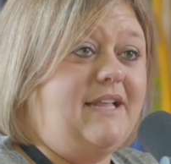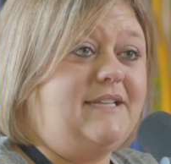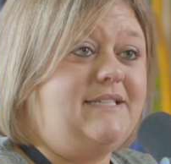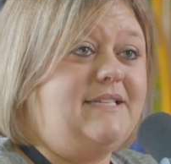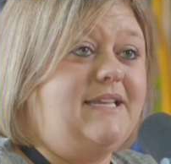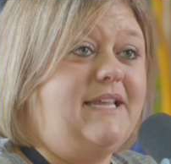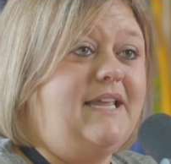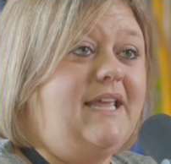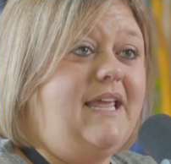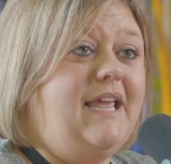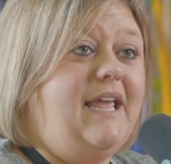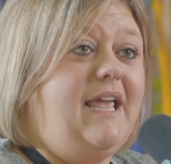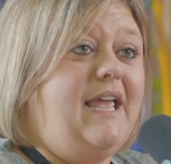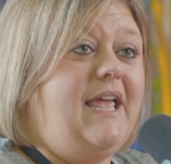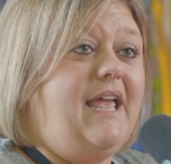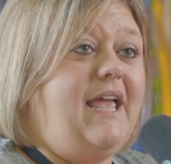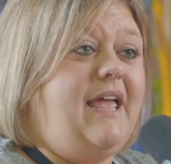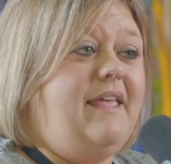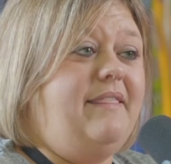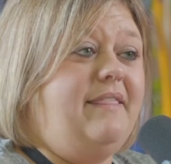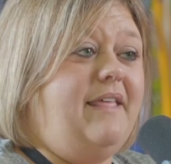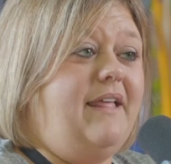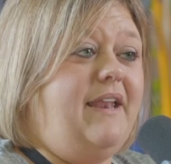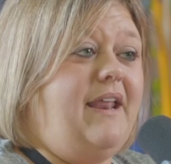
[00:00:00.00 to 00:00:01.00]
Mm-hmm.
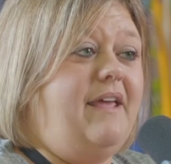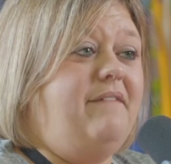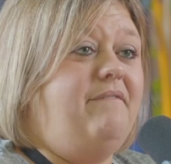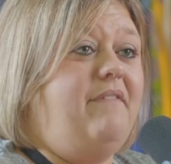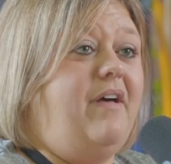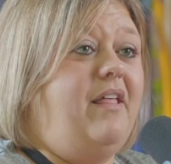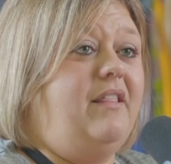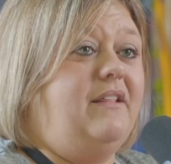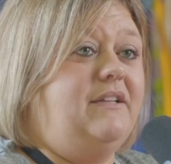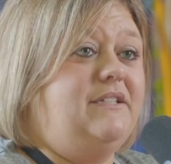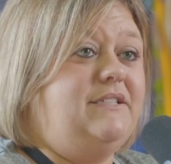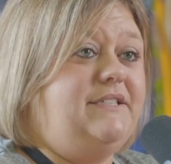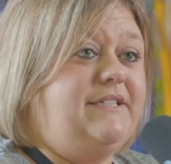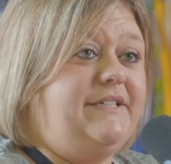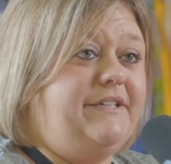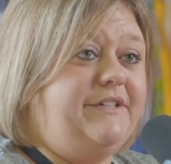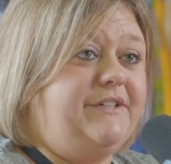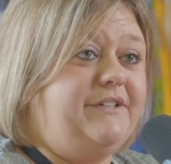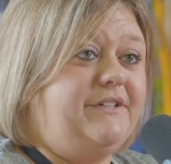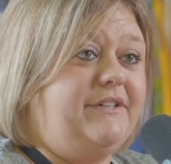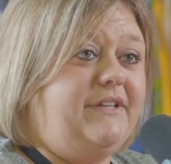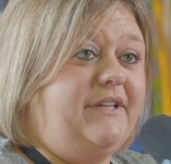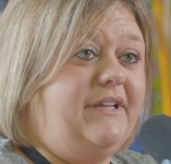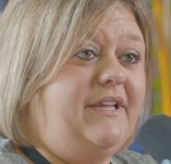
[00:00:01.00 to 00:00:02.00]
And then I
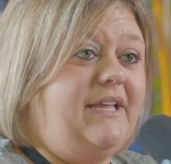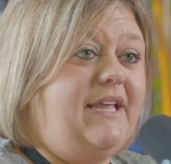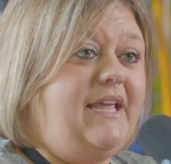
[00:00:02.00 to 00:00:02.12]
volunteered.